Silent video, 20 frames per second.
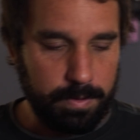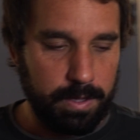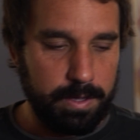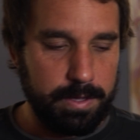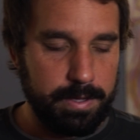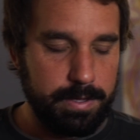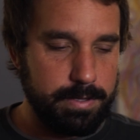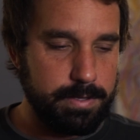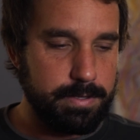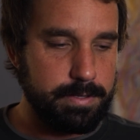
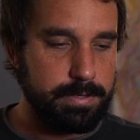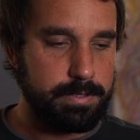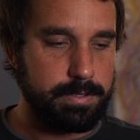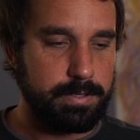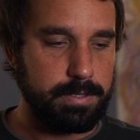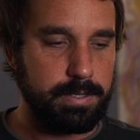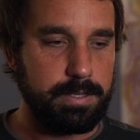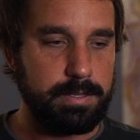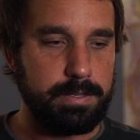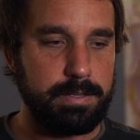
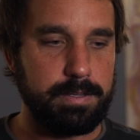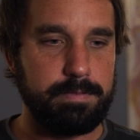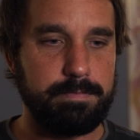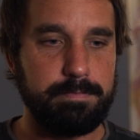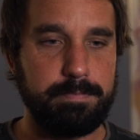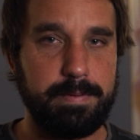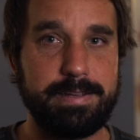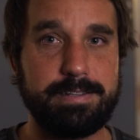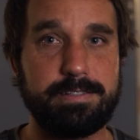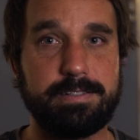is
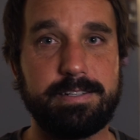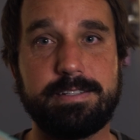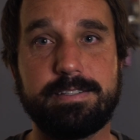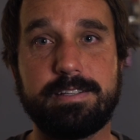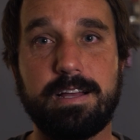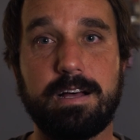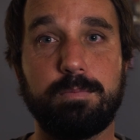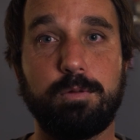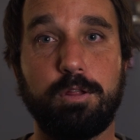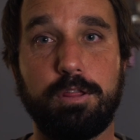basically
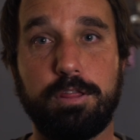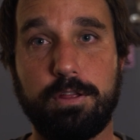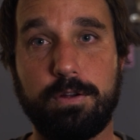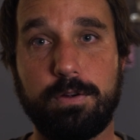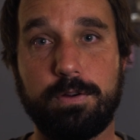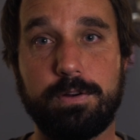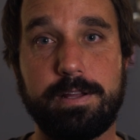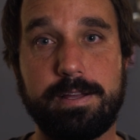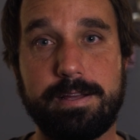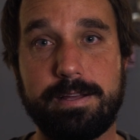double
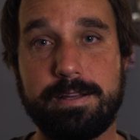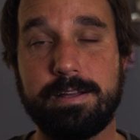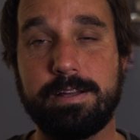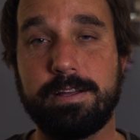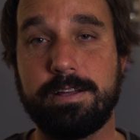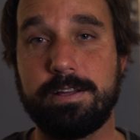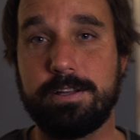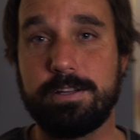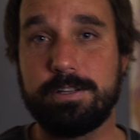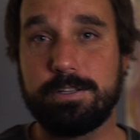30.
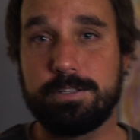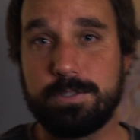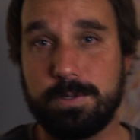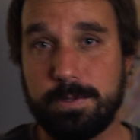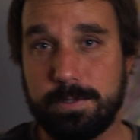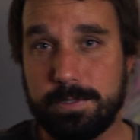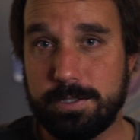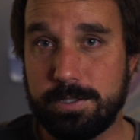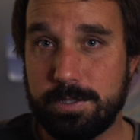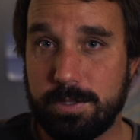So
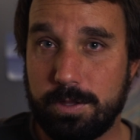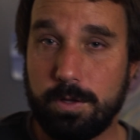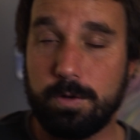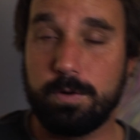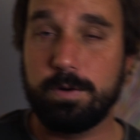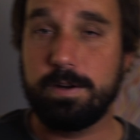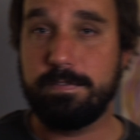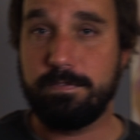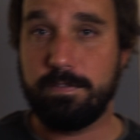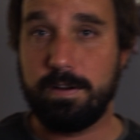it's
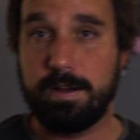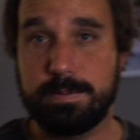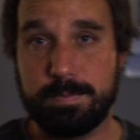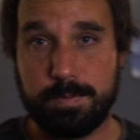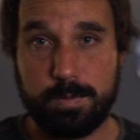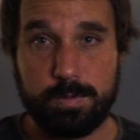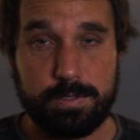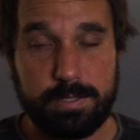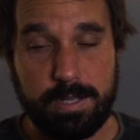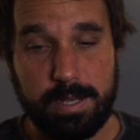30 frames
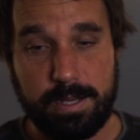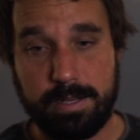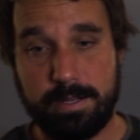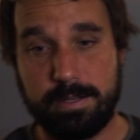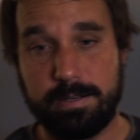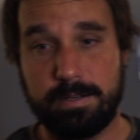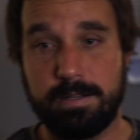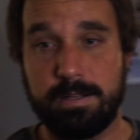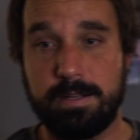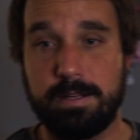per
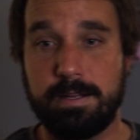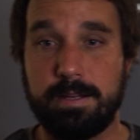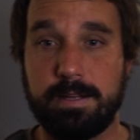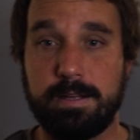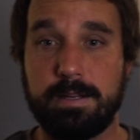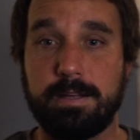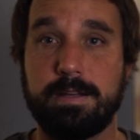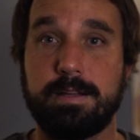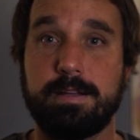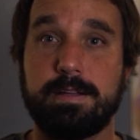second
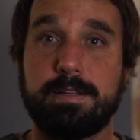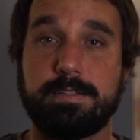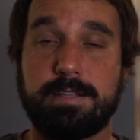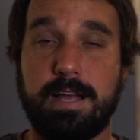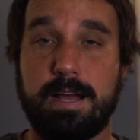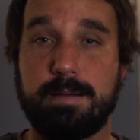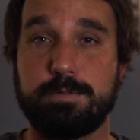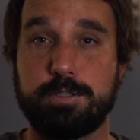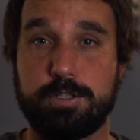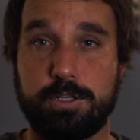
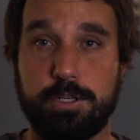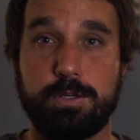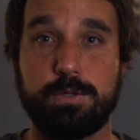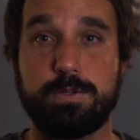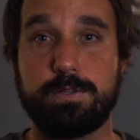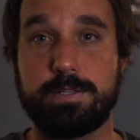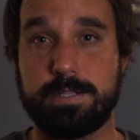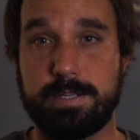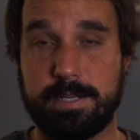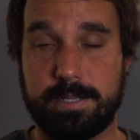times 2,
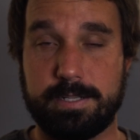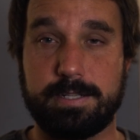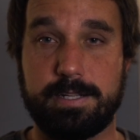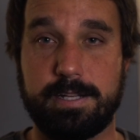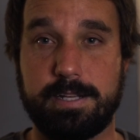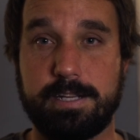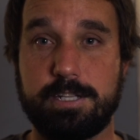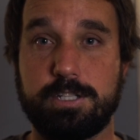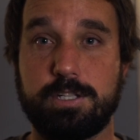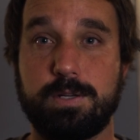
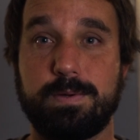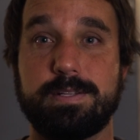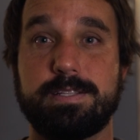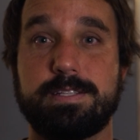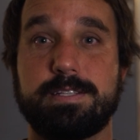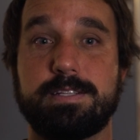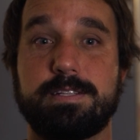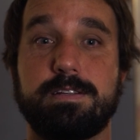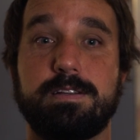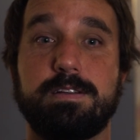60. So
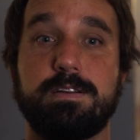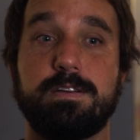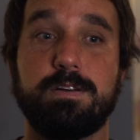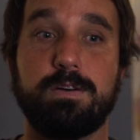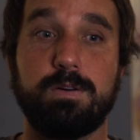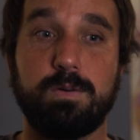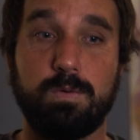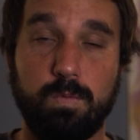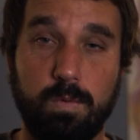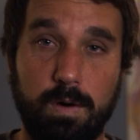it's
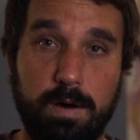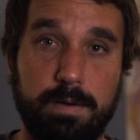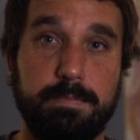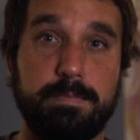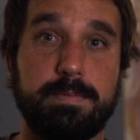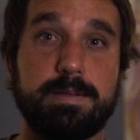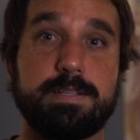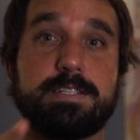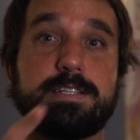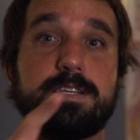1
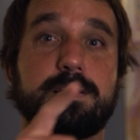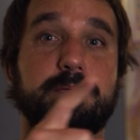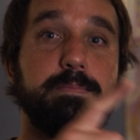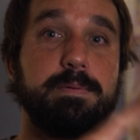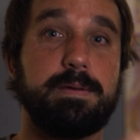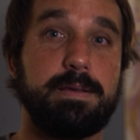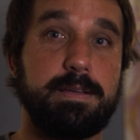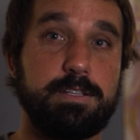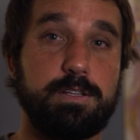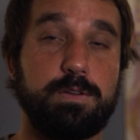
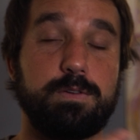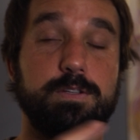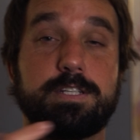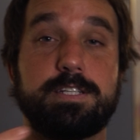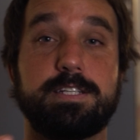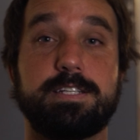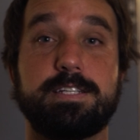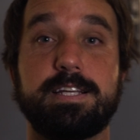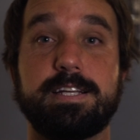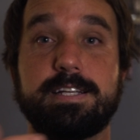Mississippi. So
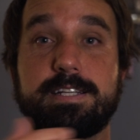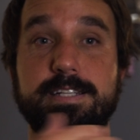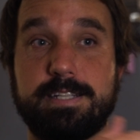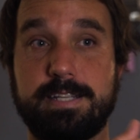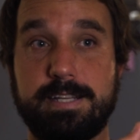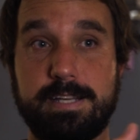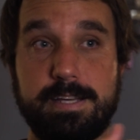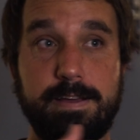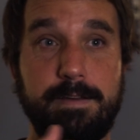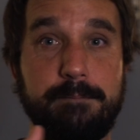
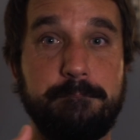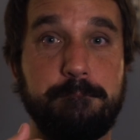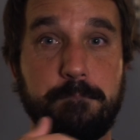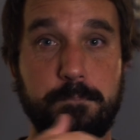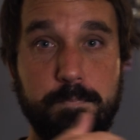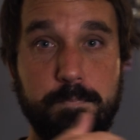60